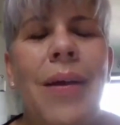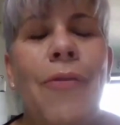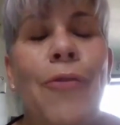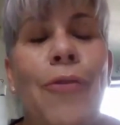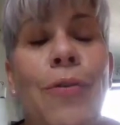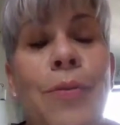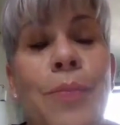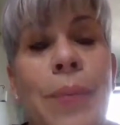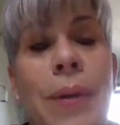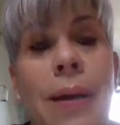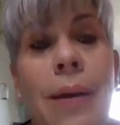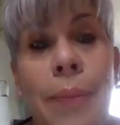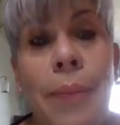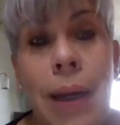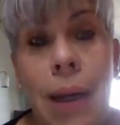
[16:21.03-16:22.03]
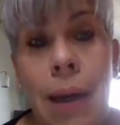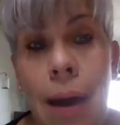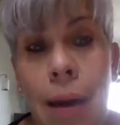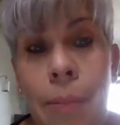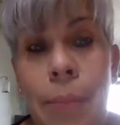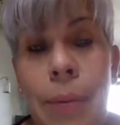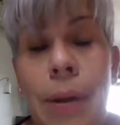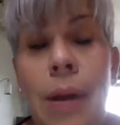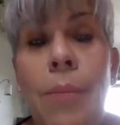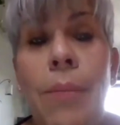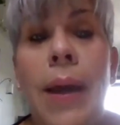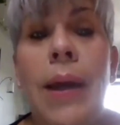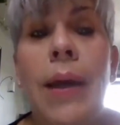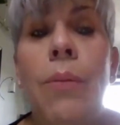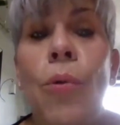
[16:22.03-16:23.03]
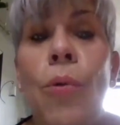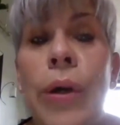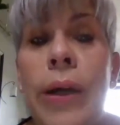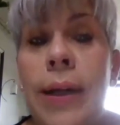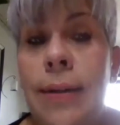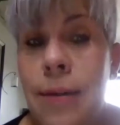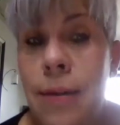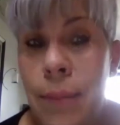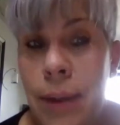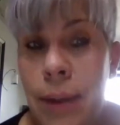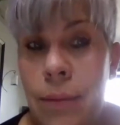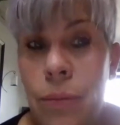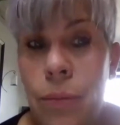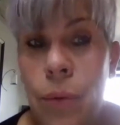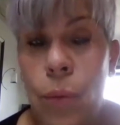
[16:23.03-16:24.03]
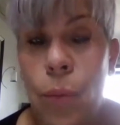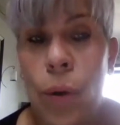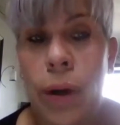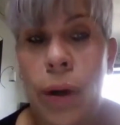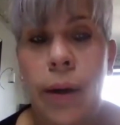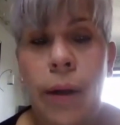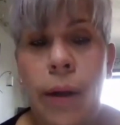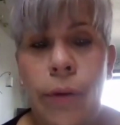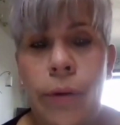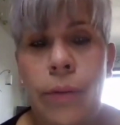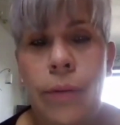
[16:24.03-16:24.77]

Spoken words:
for being a big company, make it more intimate with one another.